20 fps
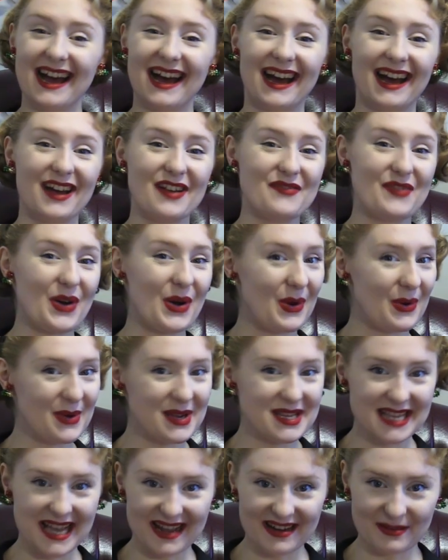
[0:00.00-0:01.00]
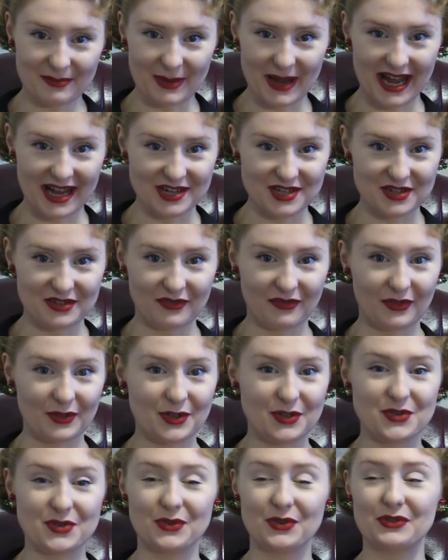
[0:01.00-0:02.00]
I have always had a passion for
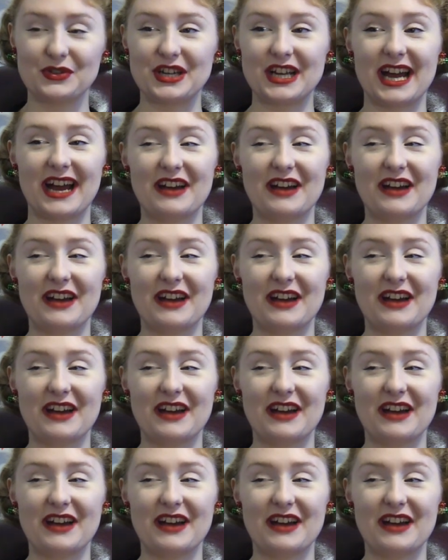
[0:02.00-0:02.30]
jewelry.